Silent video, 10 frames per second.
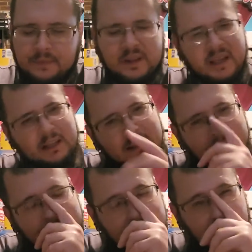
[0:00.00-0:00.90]
the
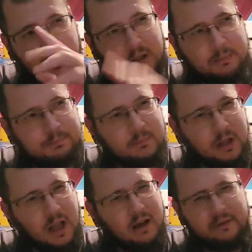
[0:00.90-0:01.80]
lesser
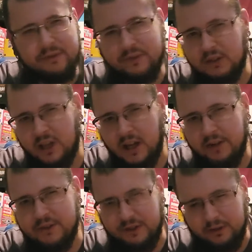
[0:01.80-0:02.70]
loved
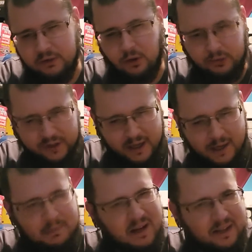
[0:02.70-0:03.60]
cousin of
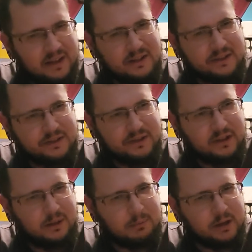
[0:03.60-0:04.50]
GoldenEye, but I think it's
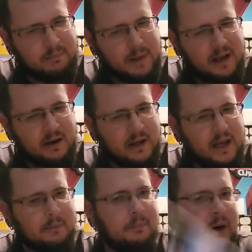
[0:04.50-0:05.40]
still a pretty banger
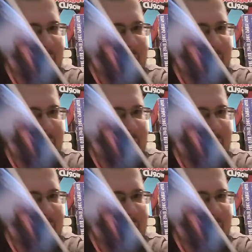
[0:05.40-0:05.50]
game.